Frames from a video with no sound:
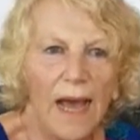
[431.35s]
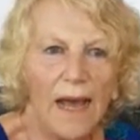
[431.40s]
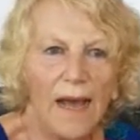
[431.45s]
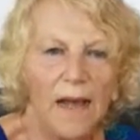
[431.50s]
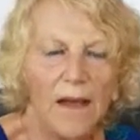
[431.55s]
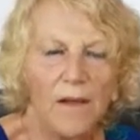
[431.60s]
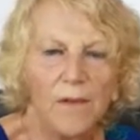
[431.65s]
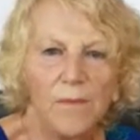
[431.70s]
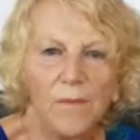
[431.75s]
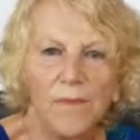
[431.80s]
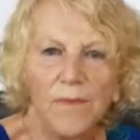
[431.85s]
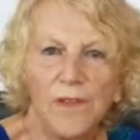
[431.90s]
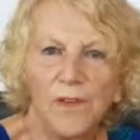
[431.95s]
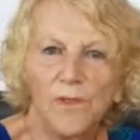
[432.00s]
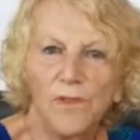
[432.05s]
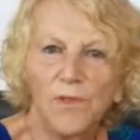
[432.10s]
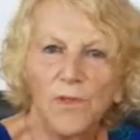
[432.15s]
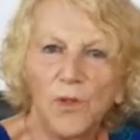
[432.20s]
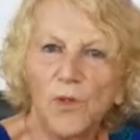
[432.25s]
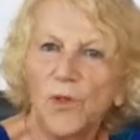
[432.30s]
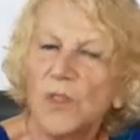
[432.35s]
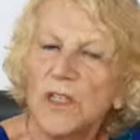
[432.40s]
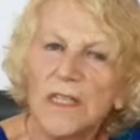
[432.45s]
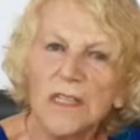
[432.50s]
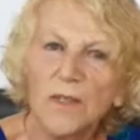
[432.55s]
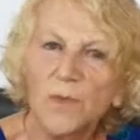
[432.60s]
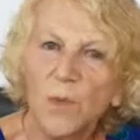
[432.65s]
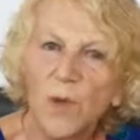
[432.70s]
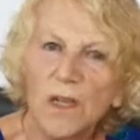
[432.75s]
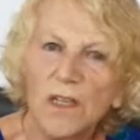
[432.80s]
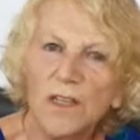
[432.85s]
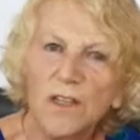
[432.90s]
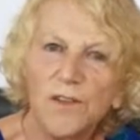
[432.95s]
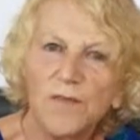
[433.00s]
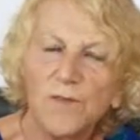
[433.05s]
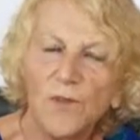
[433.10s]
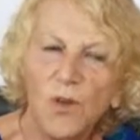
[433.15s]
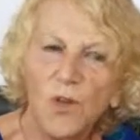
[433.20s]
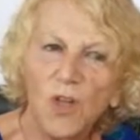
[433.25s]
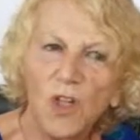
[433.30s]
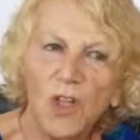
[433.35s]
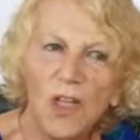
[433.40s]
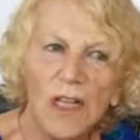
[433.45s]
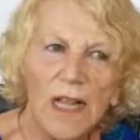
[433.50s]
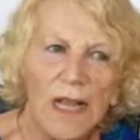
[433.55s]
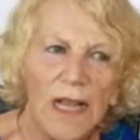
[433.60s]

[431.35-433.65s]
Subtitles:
The food is wonderful,